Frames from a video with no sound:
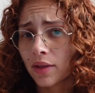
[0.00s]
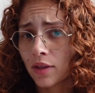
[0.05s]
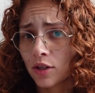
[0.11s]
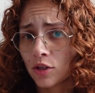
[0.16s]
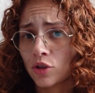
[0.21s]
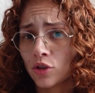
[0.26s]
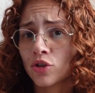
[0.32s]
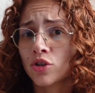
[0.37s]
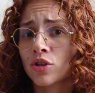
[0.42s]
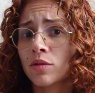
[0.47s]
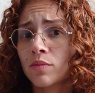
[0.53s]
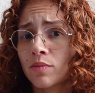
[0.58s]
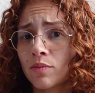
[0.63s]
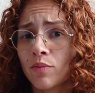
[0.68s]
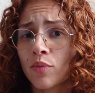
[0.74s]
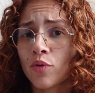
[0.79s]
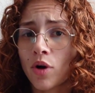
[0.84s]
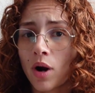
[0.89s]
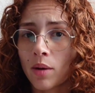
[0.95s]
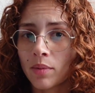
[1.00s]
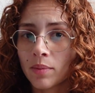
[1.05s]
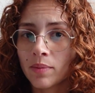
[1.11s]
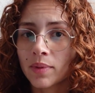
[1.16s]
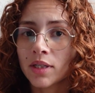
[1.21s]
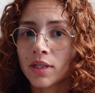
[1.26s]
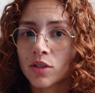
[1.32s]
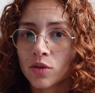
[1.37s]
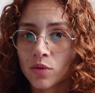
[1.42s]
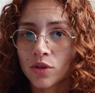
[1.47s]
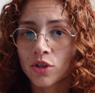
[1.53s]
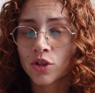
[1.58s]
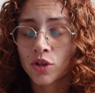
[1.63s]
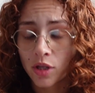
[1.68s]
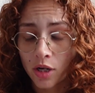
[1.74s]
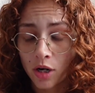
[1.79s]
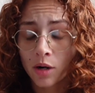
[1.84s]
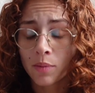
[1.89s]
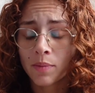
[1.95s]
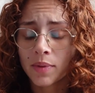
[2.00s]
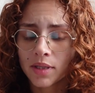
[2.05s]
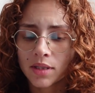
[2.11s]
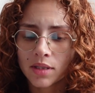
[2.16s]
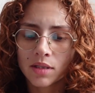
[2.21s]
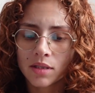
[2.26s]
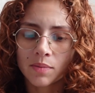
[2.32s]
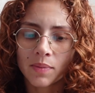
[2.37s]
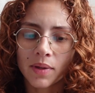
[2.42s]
then you should probably switch therapists,